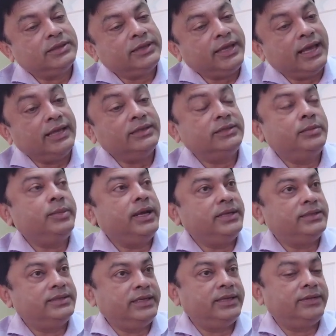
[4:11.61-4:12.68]
cancer by
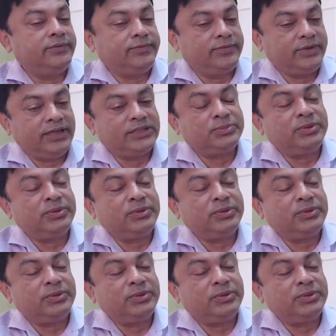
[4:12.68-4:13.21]
itself is